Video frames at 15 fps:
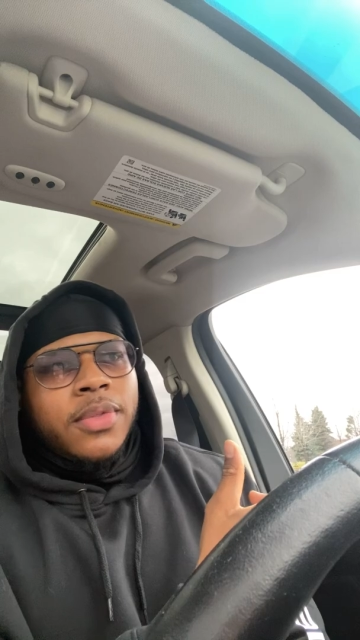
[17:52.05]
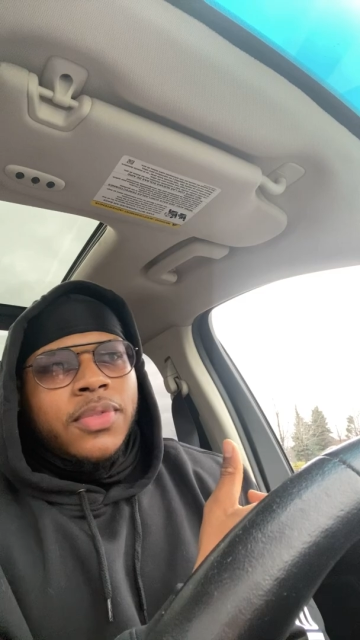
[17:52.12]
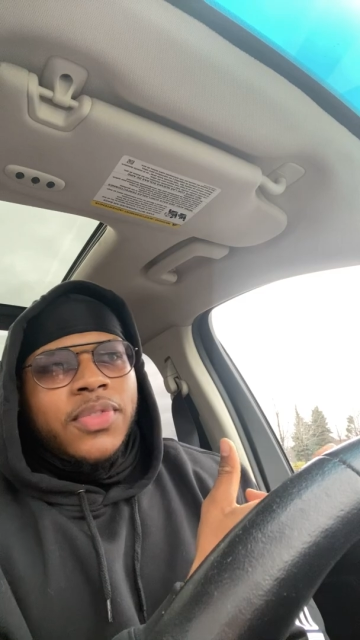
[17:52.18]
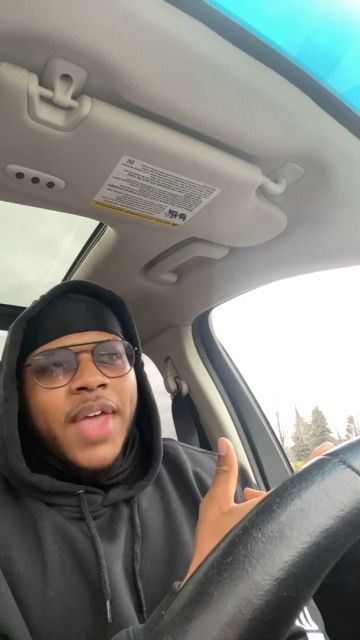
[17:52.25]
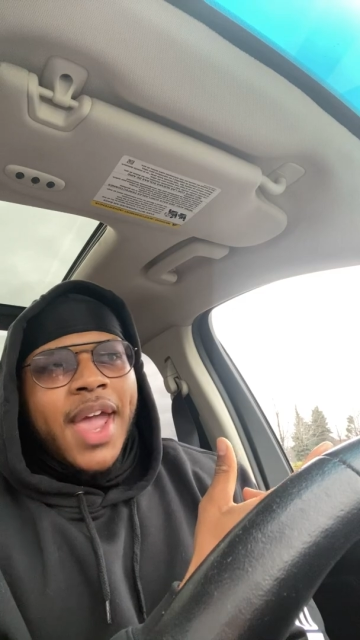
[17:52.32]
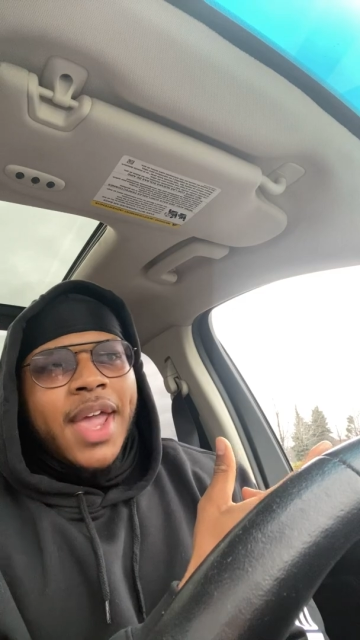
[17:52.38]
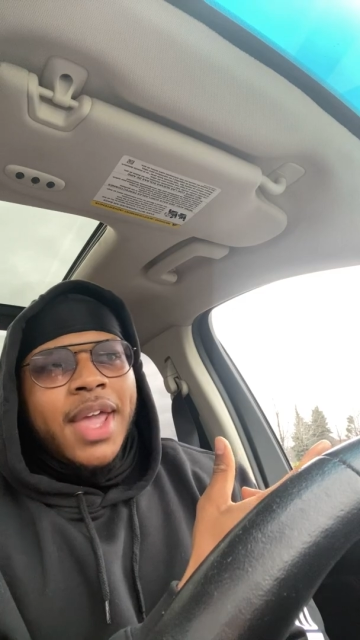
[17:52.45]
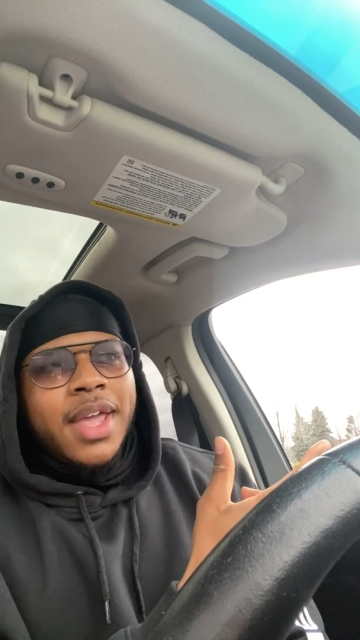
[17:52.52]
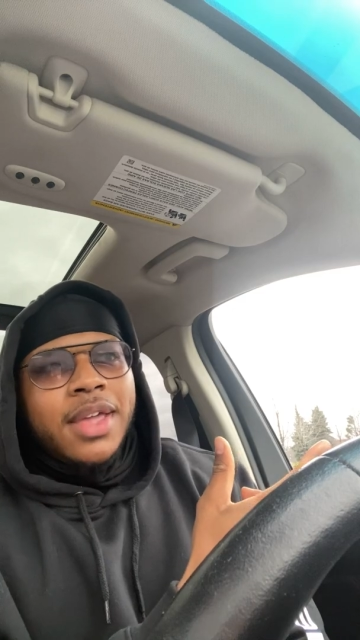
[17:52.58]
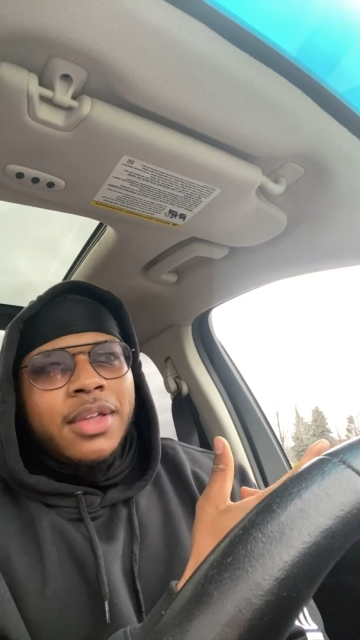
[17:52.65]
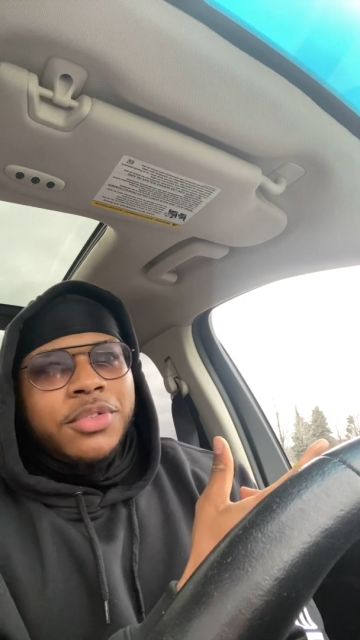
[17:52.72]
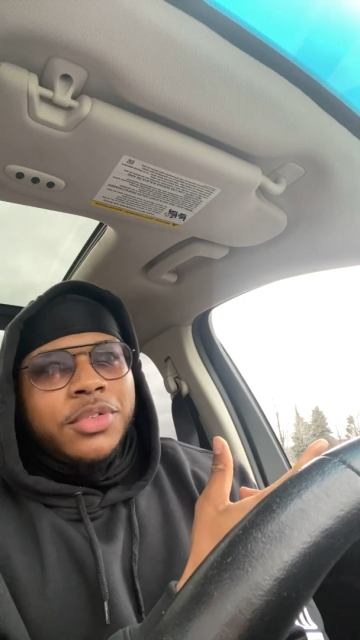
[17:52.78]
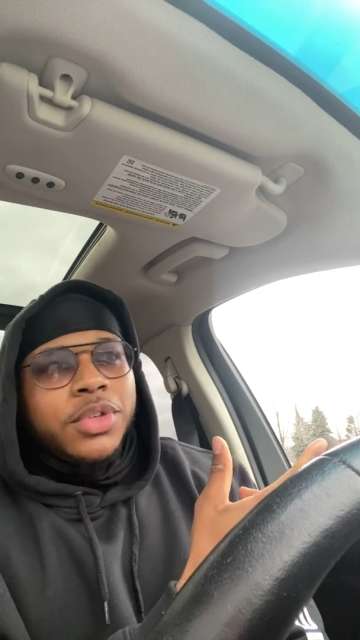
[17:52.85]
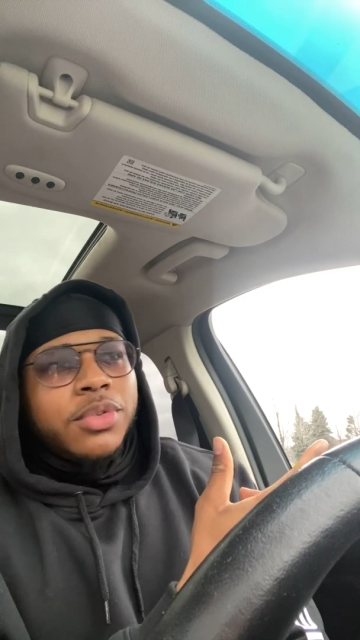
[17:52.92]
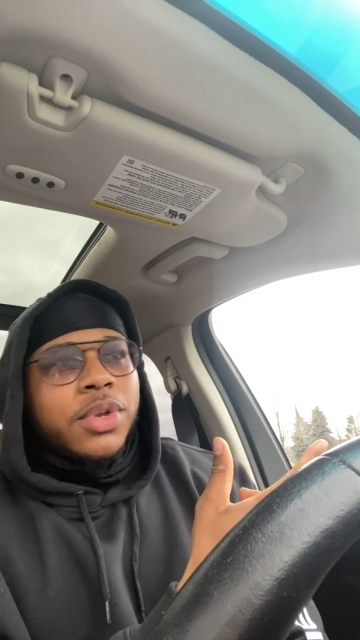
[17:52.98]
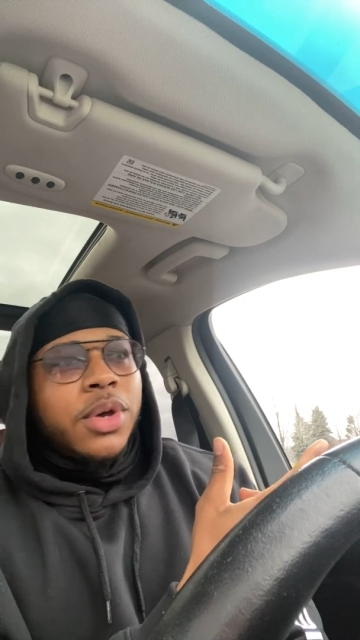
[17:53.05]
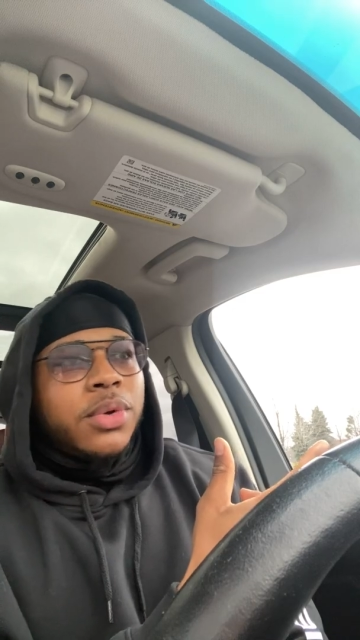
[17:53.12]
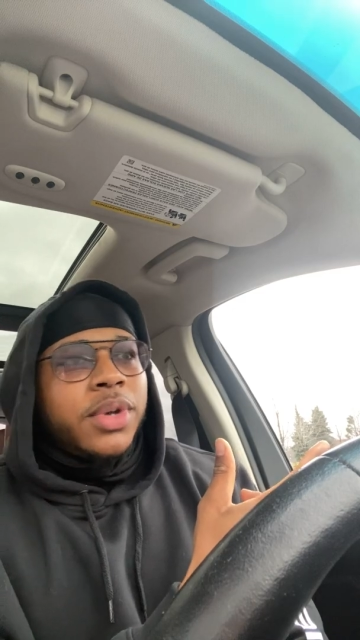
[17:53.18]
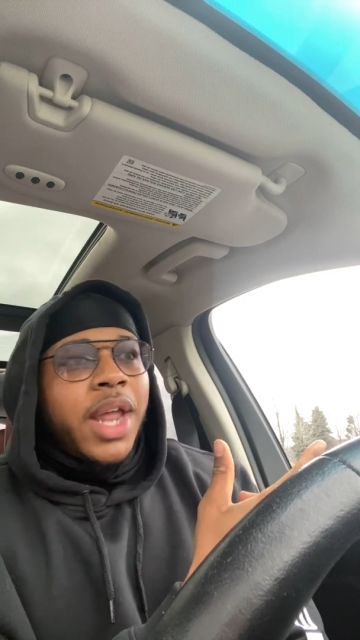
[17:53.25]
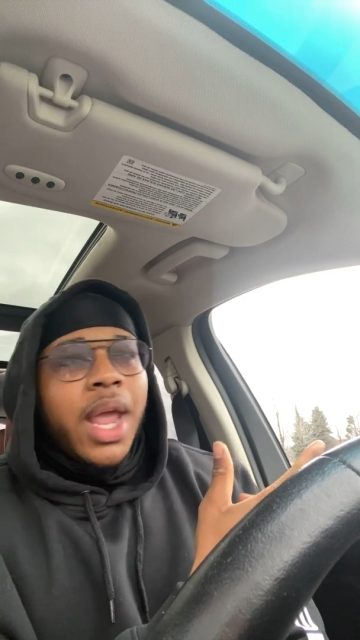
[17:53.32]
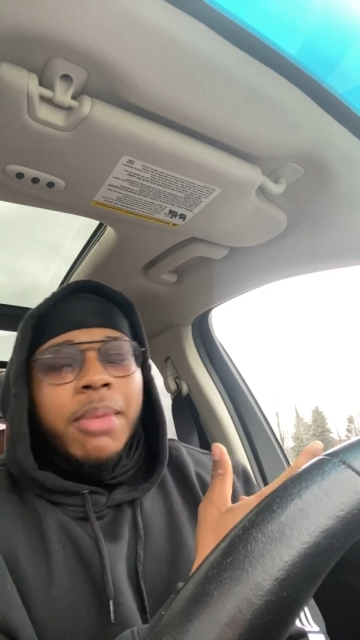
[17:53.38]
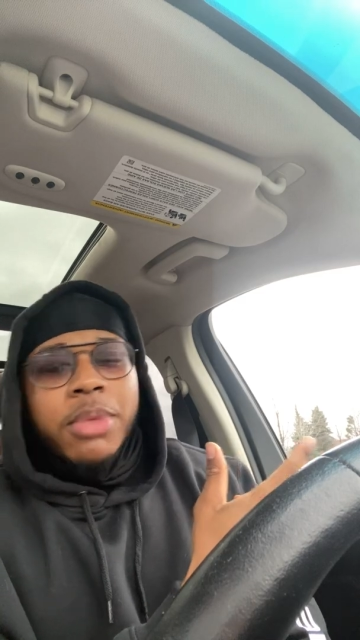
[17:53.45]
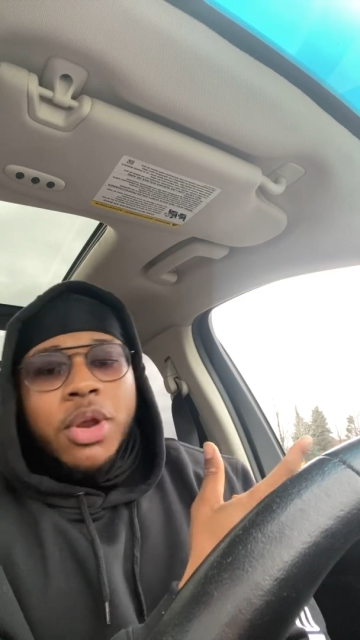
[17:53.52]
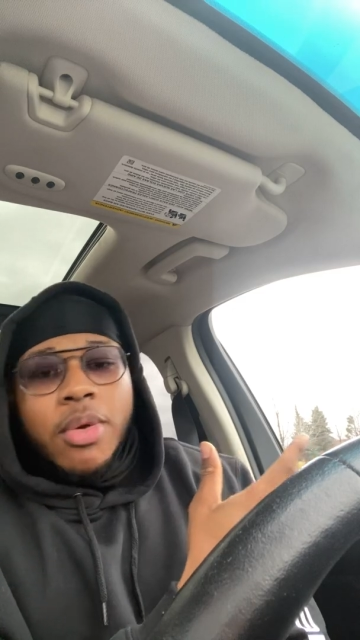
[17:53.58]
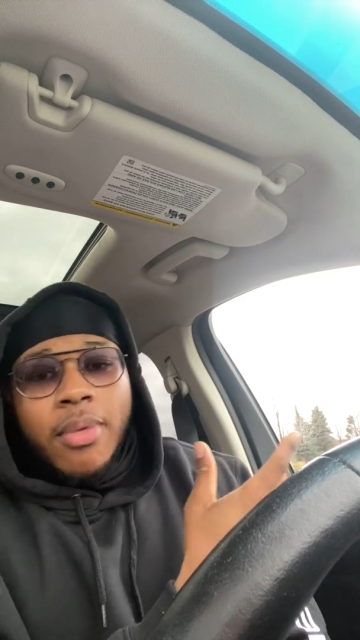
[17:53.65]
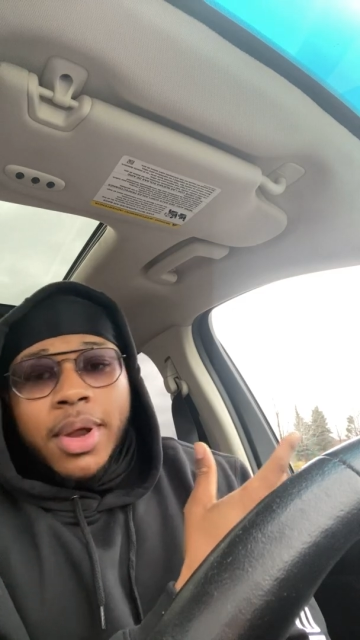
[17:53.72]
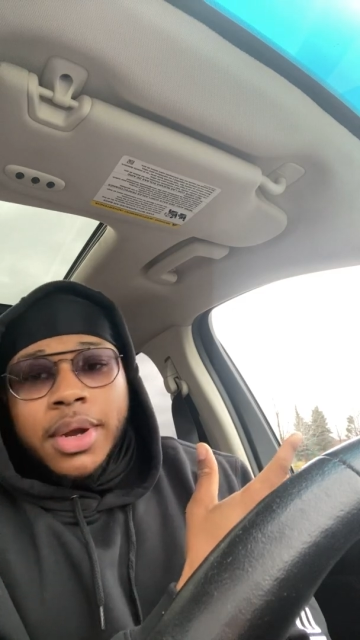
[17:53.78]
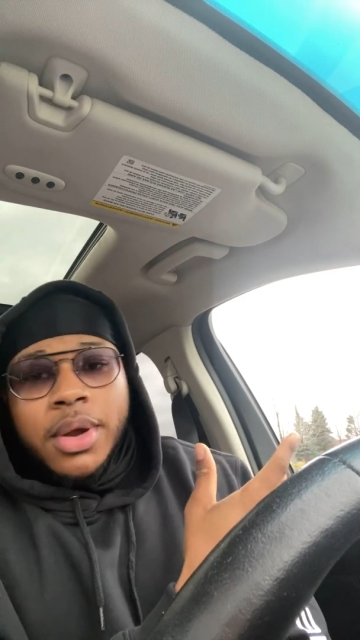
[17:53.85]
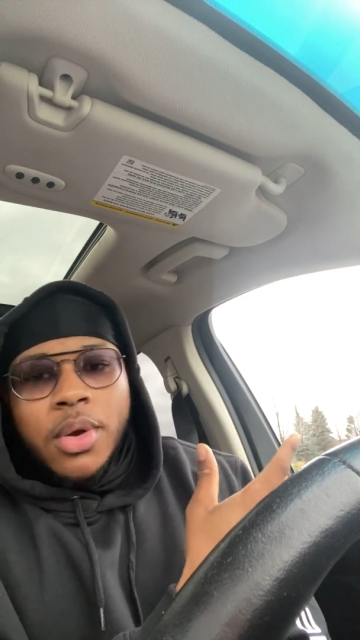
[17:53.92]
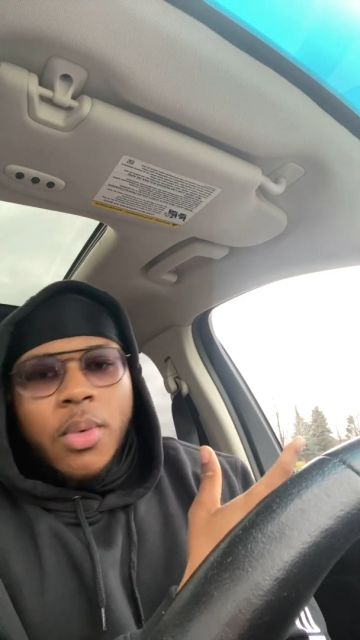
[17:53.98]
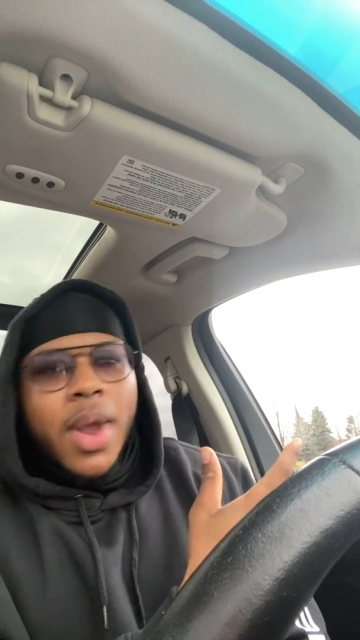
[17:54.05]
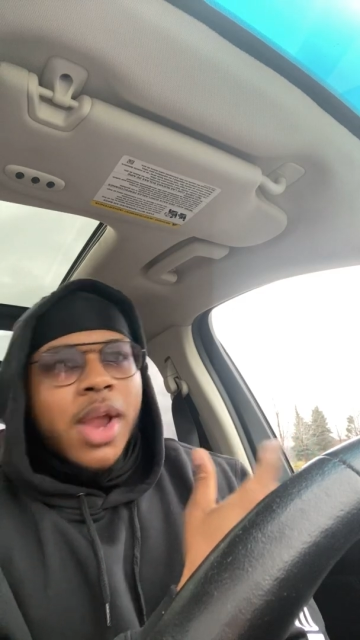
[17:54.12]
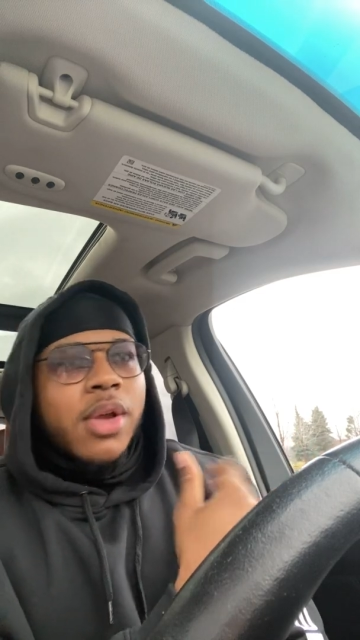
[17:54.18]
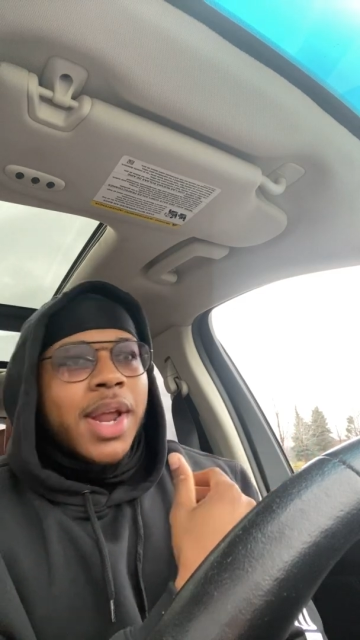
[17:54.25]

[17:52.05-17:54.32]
they, you know, damn near running away,